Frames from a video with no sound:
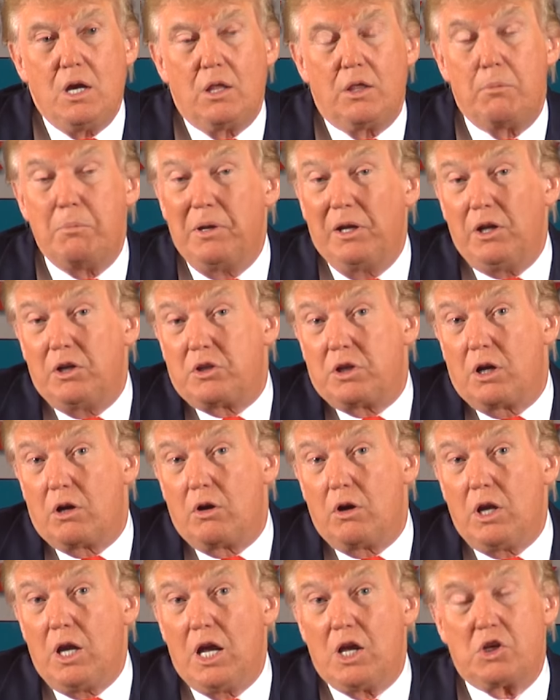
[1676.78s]
The
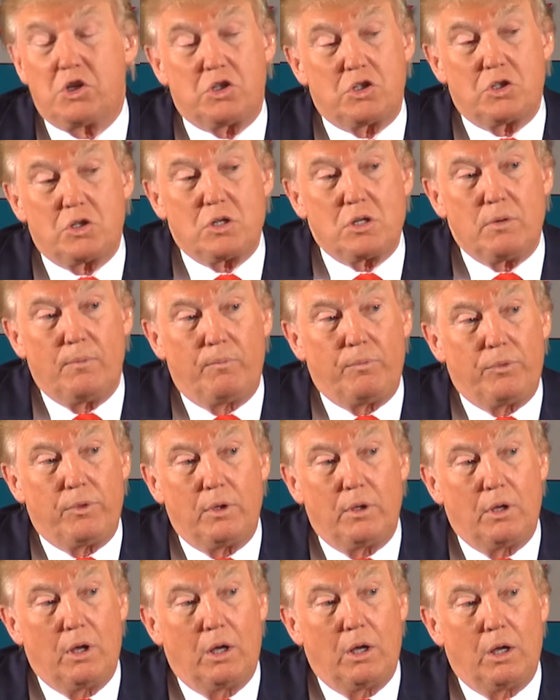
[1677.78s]
military has
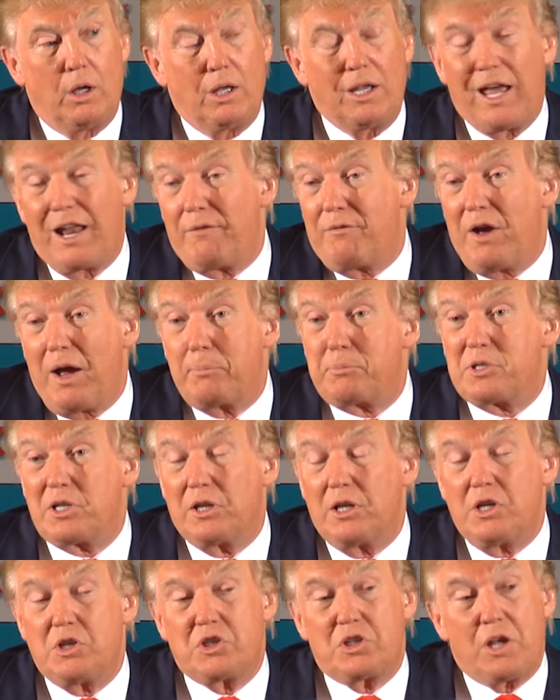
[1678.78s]
a lot of
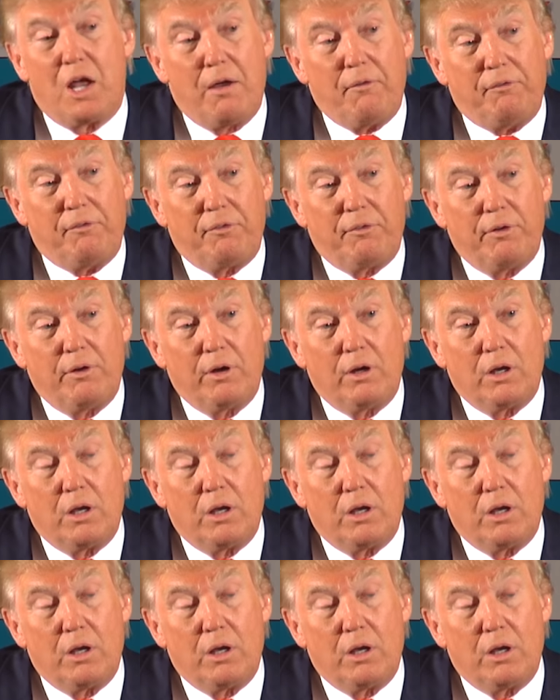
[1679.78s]
obsolete stuff.